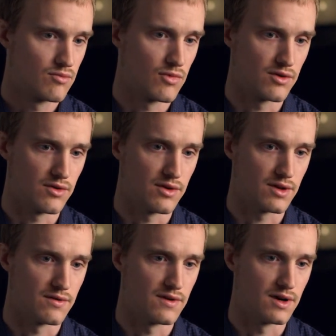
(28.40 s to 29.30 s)
worthless.
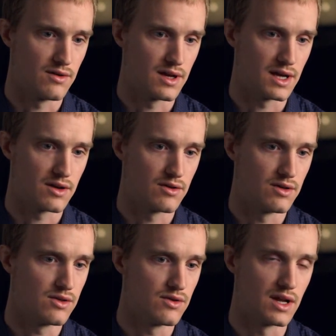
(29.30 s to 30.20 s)
I felt like I
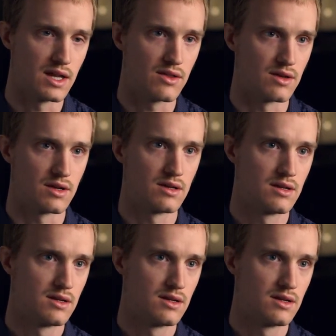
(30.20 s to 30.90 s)
couldn't do anything